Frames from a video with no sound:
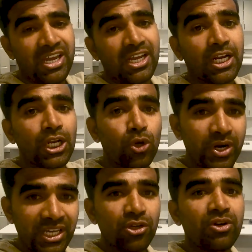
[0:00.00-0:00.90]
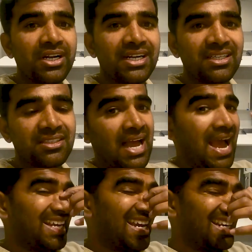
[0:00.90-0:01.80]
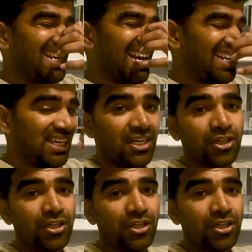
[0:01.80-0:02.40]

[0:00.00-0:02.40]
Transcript: including utilities, I can get